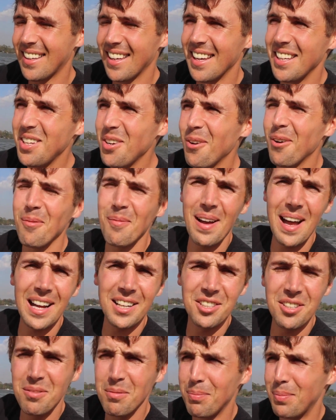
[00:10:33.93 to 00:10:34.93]
Can you
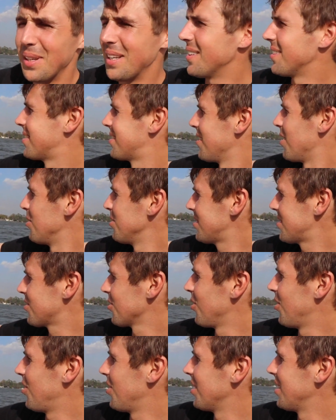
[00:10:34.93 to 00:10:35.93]
imagine being so
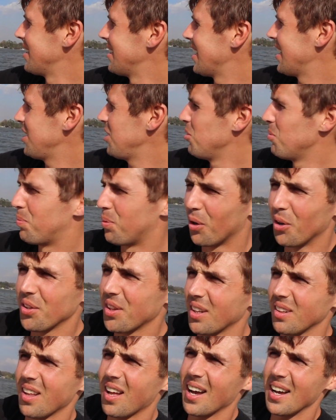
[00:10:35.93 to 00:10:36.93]
strong that you pull
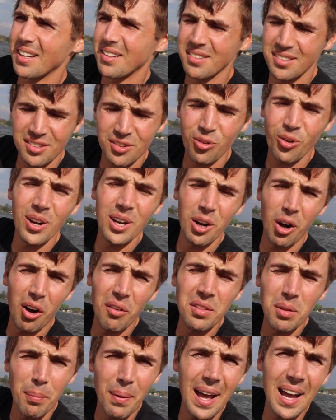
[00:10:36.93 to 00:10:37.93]
the line straight
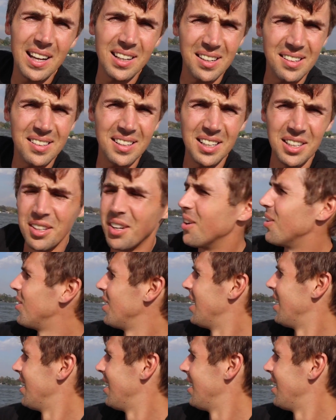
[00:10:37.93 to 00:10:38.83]
off the back of the Sea-Doo?